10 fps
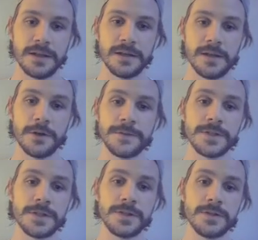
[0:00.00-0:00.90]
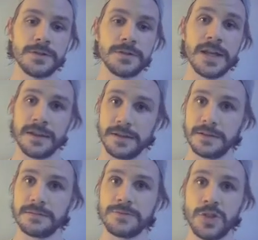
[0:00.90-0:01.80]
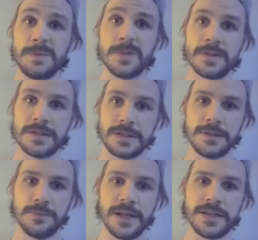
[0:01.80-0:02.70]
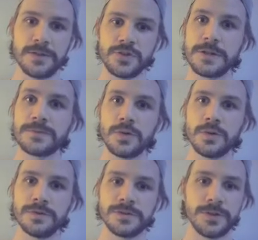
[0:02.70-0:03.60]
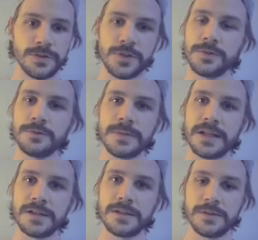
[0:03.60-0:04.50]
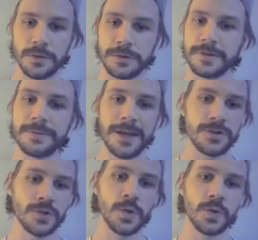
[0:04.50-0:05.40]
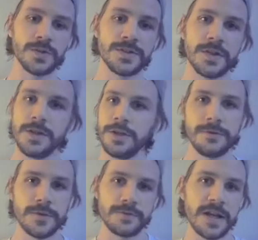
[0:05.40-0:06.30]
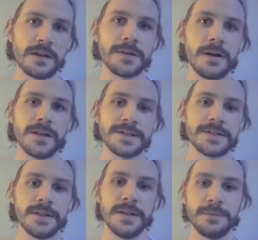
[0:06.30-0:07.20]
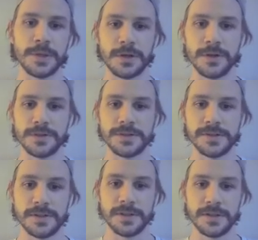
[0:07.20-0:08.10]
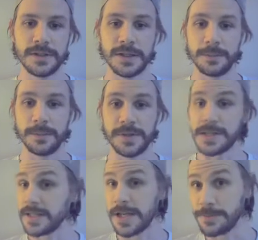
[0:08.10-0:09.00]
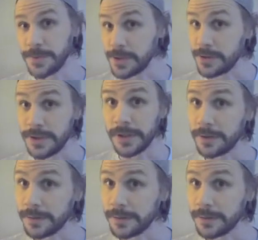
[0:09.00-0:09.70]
after you get the cheapness and you play your cheap taunts, your 2 mana or 3 mana taunts, you just run out of cards, because this has helped you,